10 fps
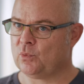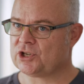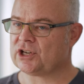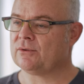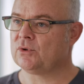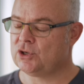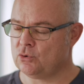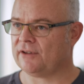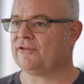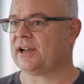which
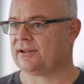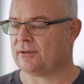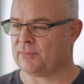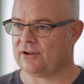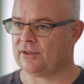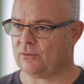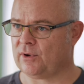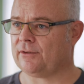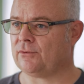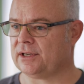do affect the, the
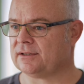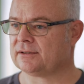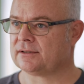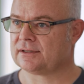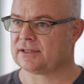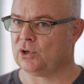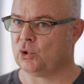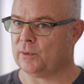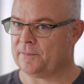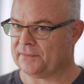weathering.
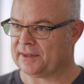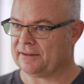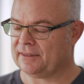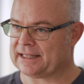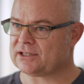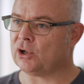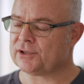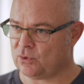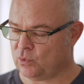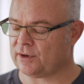So that's
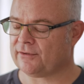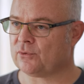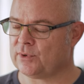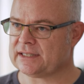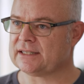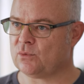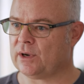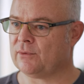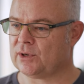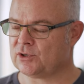also one of the reasons
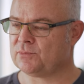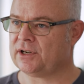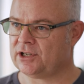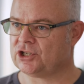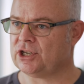why we use peer